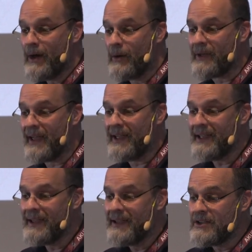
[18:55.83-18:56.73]
Okay,
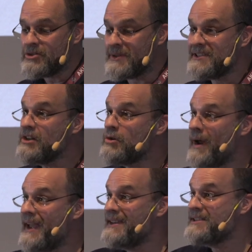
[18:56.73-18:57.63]
so it's
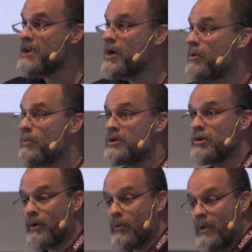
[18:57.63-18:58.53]
ingrained. We're
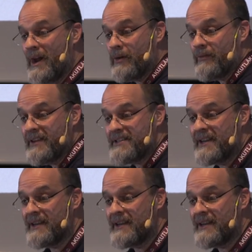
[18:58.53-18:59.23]
not aware of it.